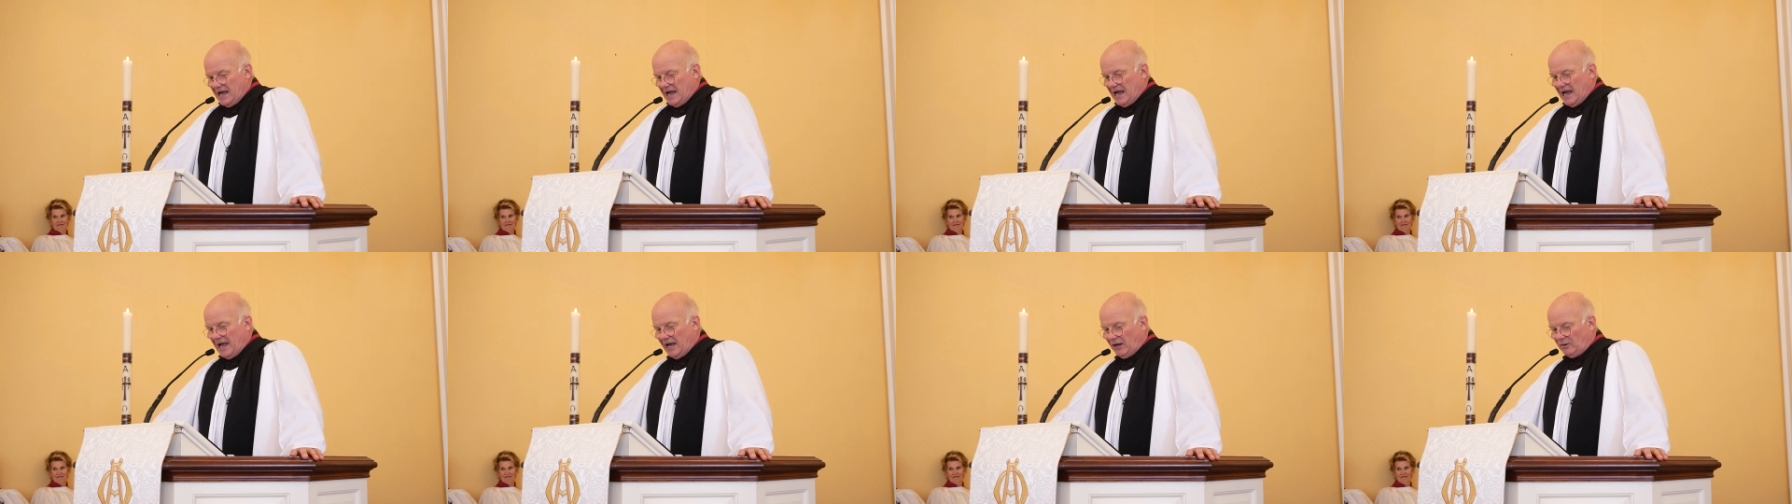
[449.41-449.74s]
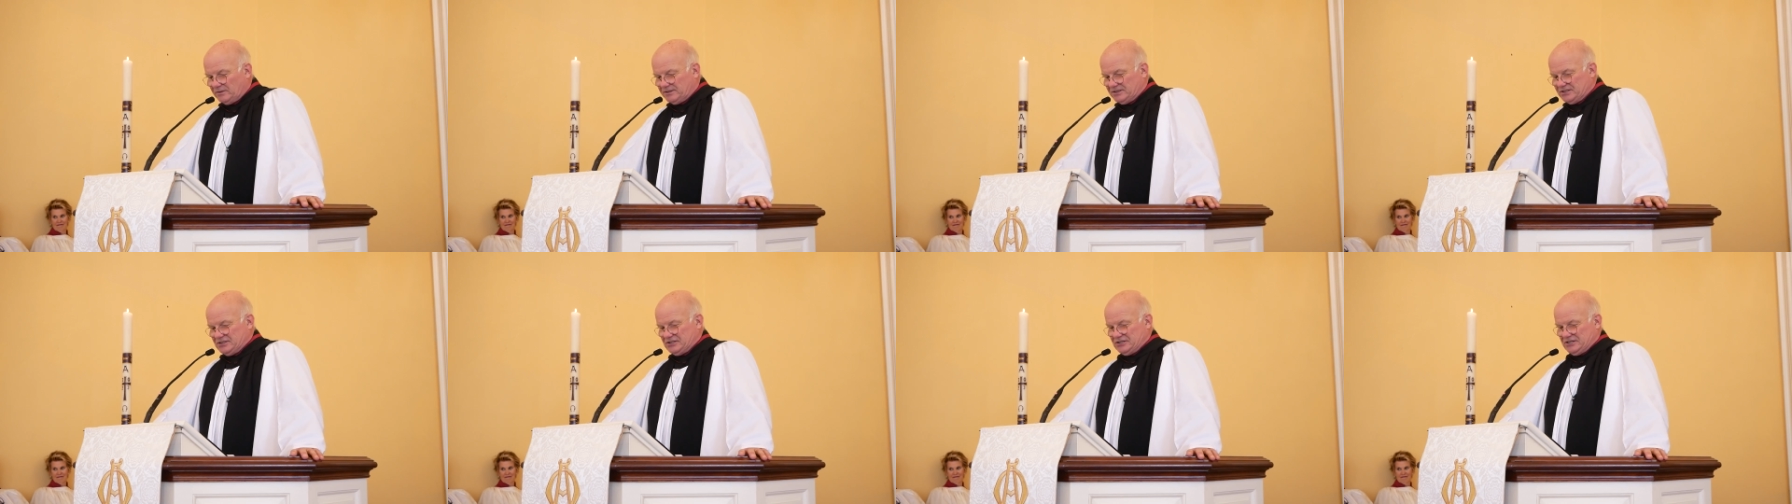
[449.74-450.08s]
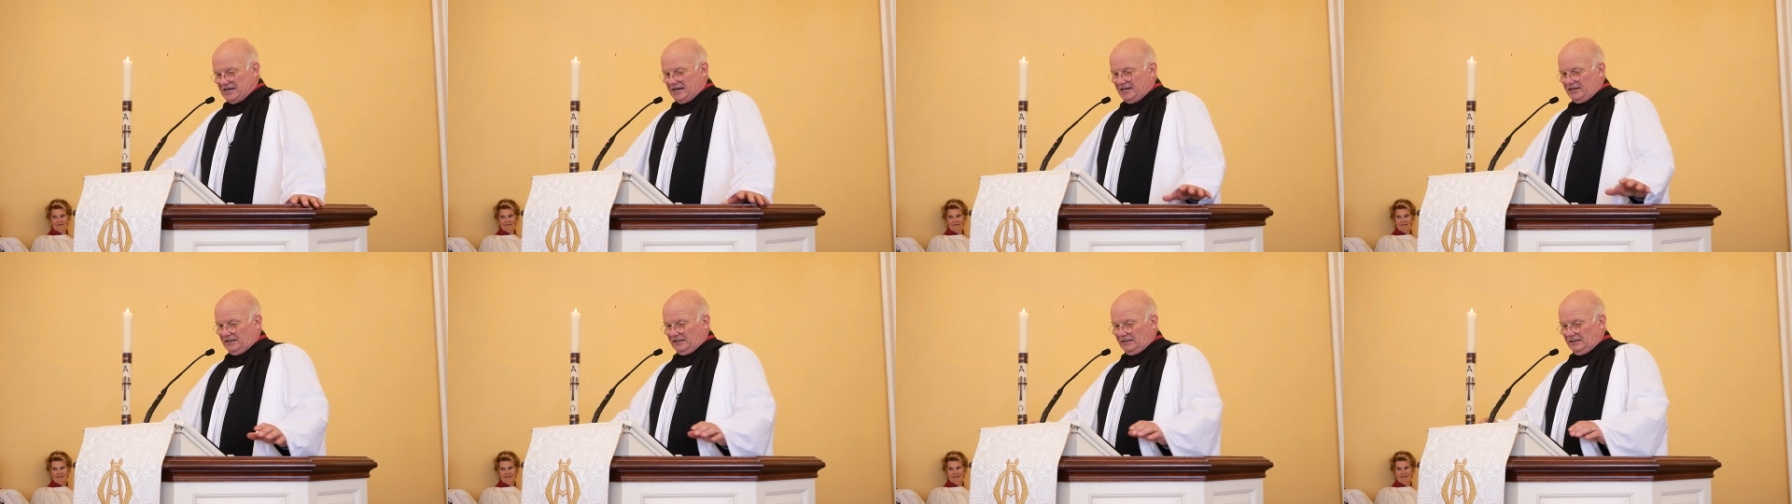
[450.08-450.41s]

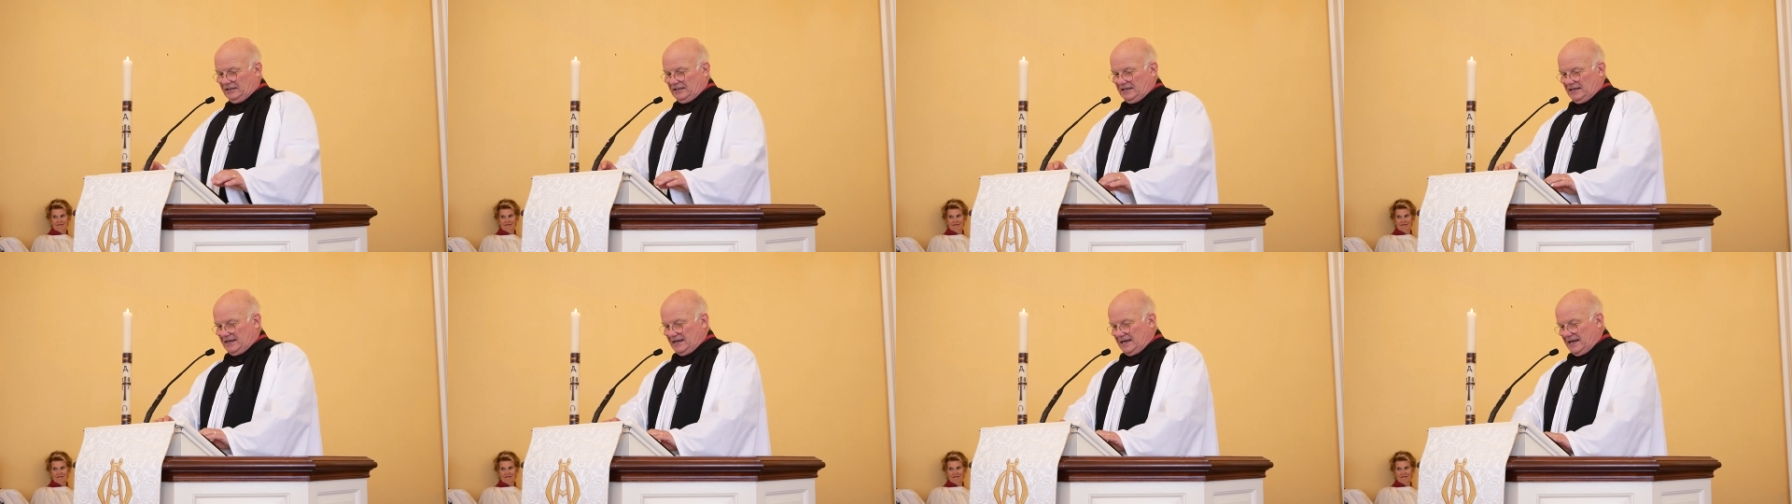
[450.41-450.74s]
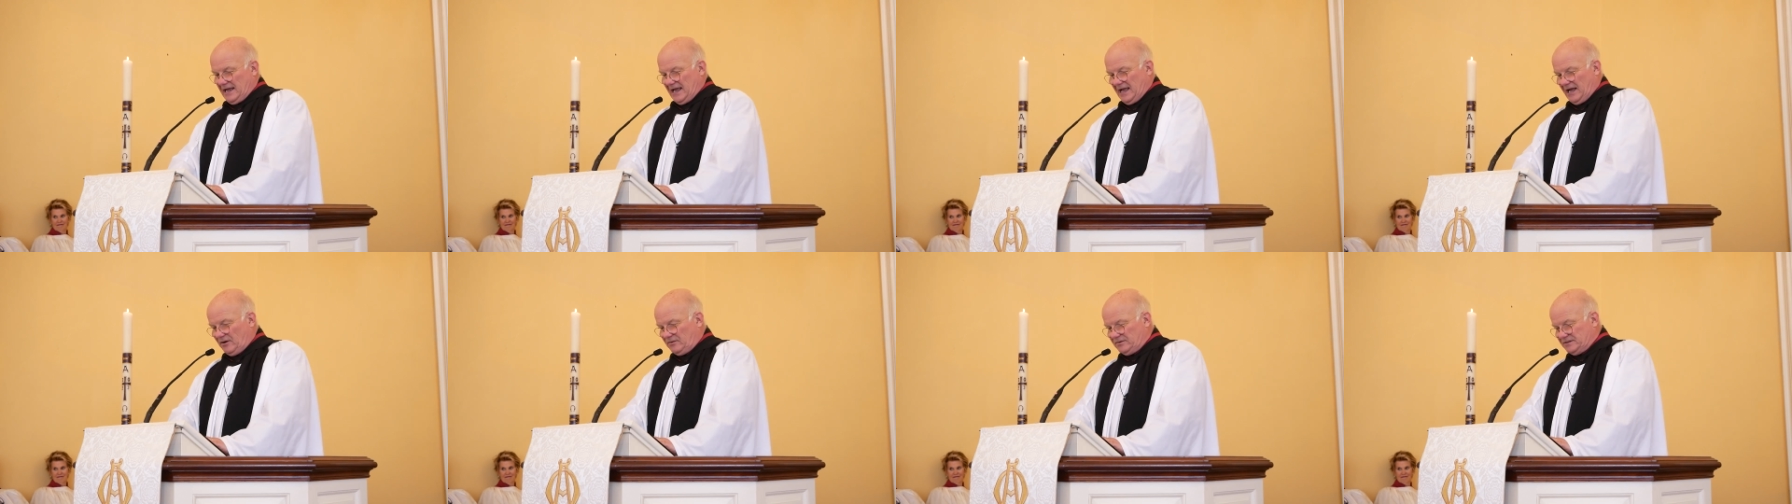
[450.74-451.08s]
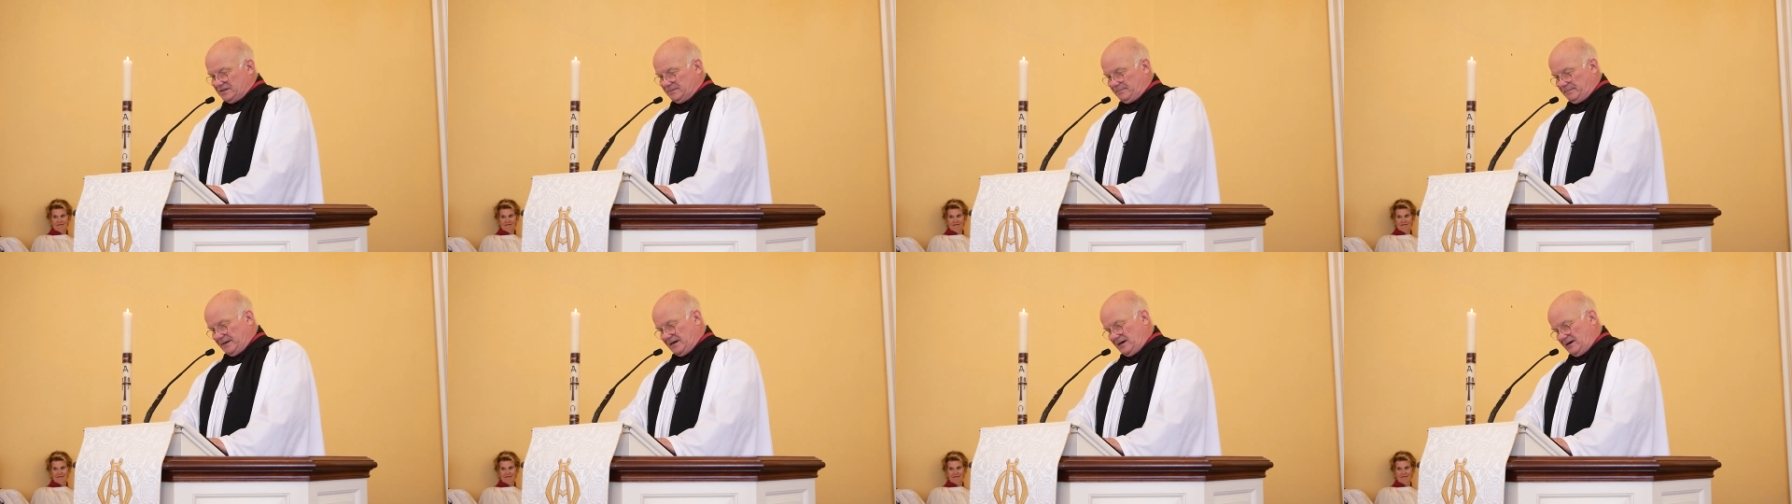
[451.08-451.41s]
outsell,
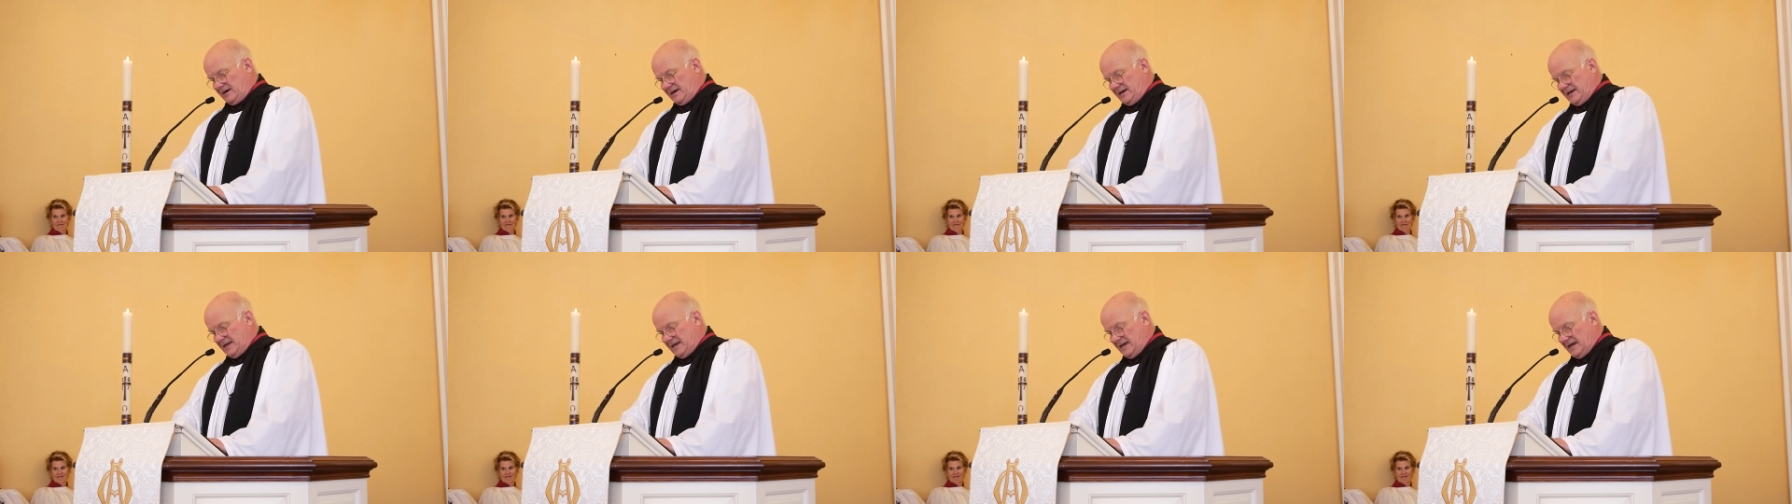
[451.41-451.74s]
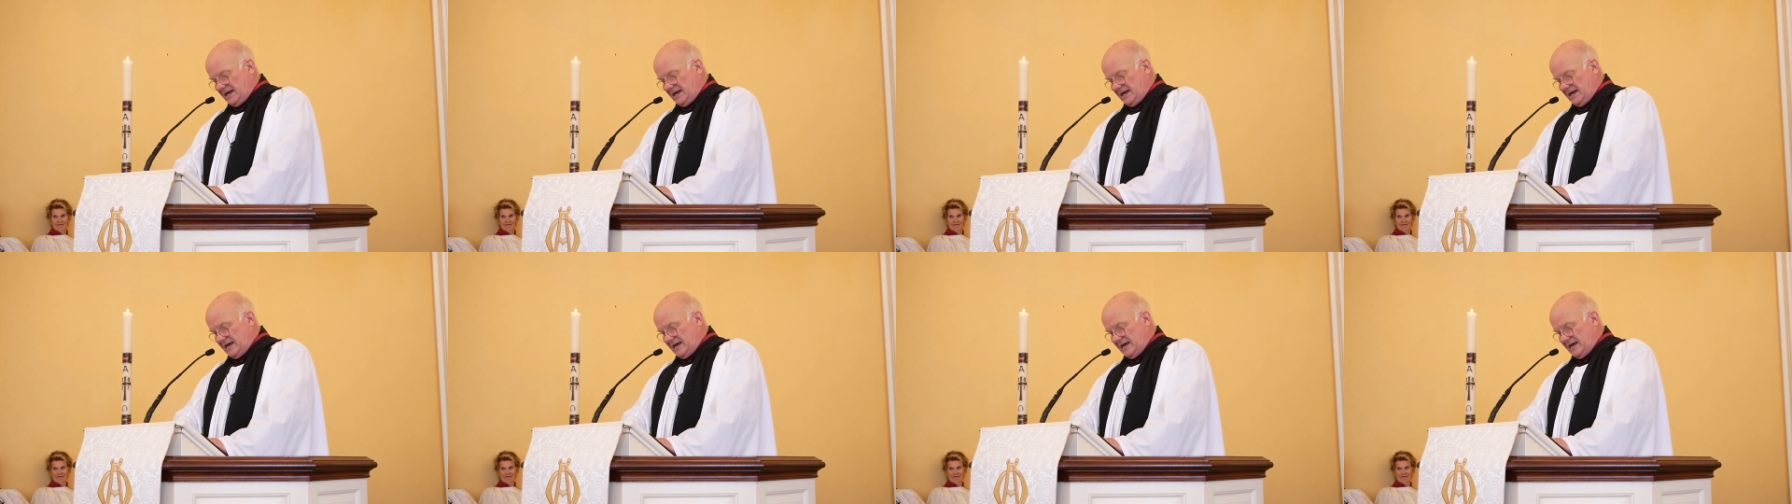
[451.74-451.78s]
outbuy,